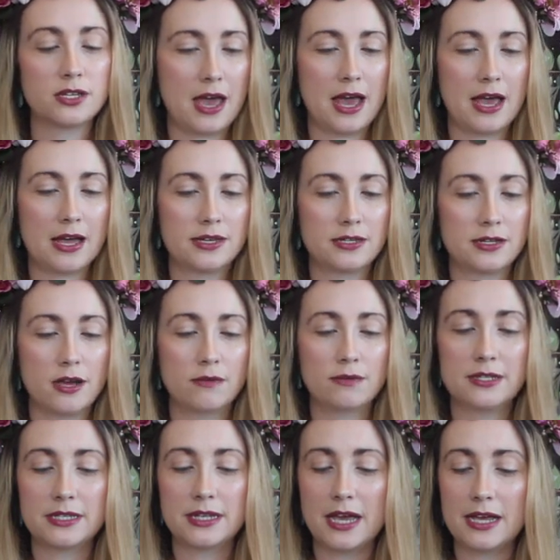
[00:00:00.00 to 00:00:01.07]
And I
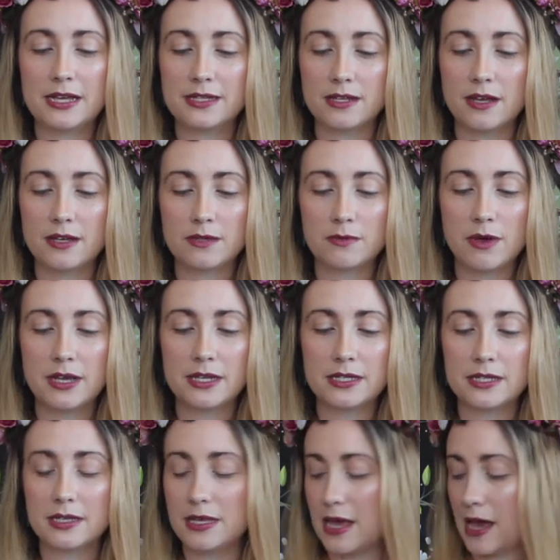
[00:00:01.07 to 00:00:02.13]
would say
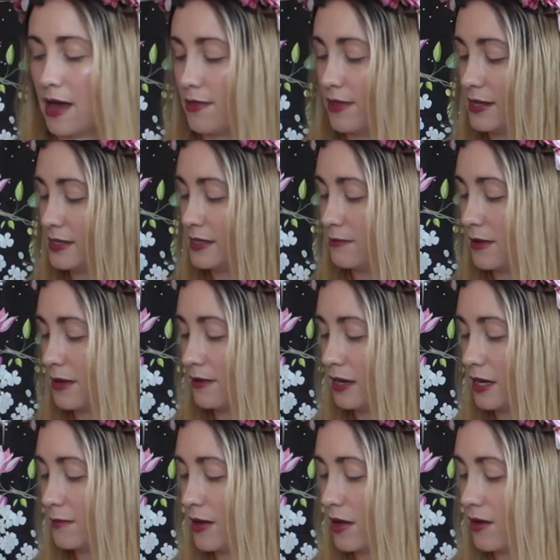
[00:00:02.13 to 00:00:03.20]
size-wise, yeah, they seem like they're
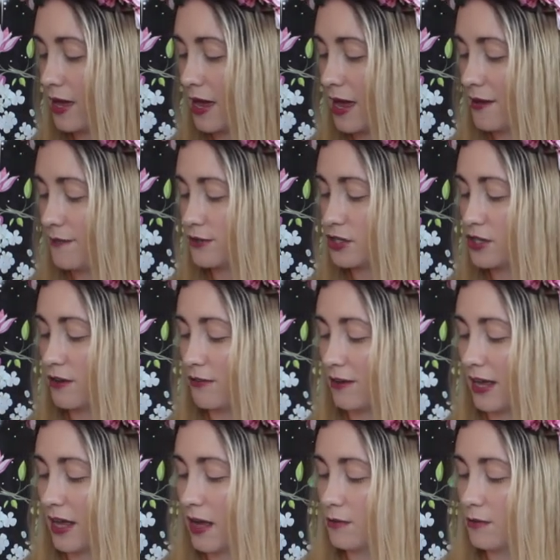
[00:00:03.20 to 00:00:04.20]
going to be okay for shuffling.